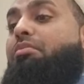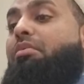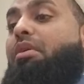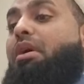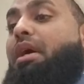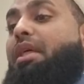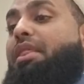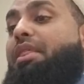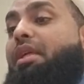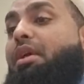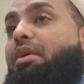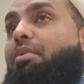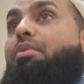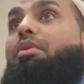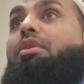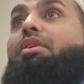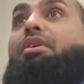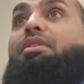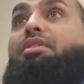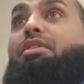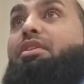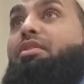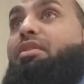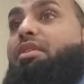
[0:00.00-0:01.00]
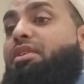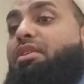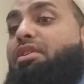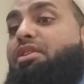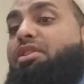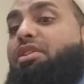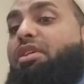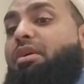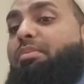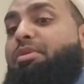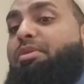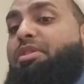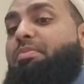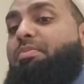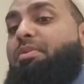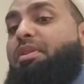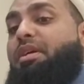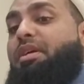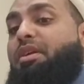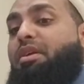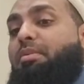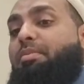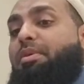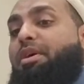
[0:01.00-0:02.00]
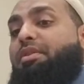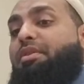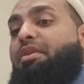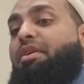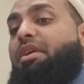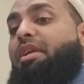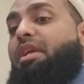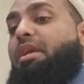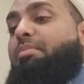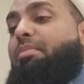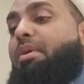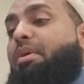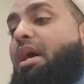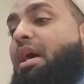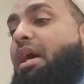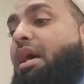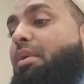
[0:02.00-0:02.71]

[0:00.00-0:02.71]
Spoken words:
I think we'll continue then, inshallah. Bismillah ar-Rahman ar-Rahim.